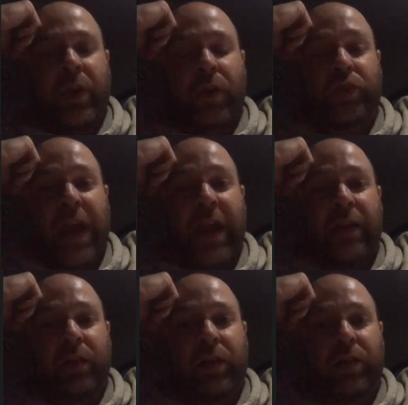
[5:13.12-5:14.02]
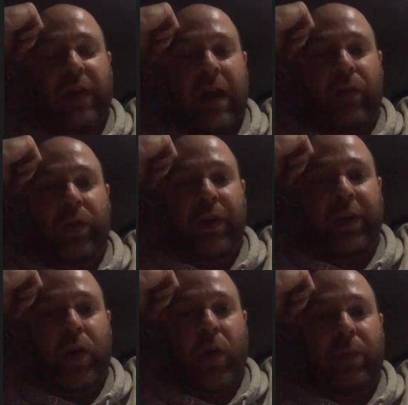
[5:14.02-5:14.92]
you know, trying a little crowd
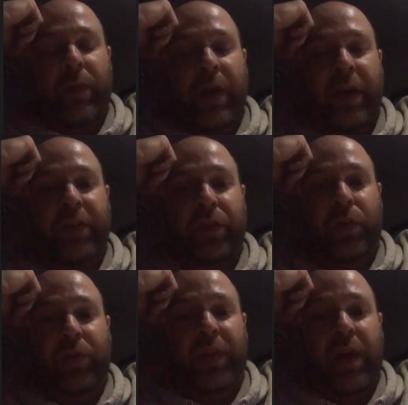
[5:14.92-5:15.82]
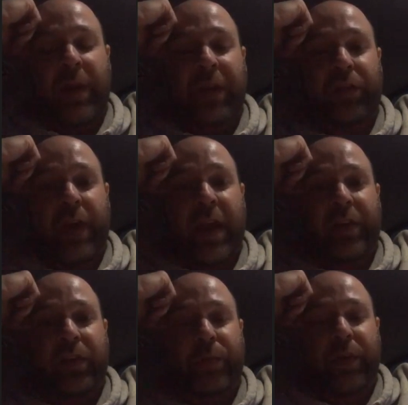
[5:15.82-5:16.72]
work at open mics, because those aren't my
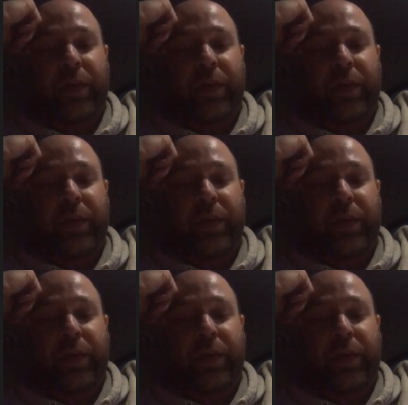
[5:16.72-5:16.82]
strengths.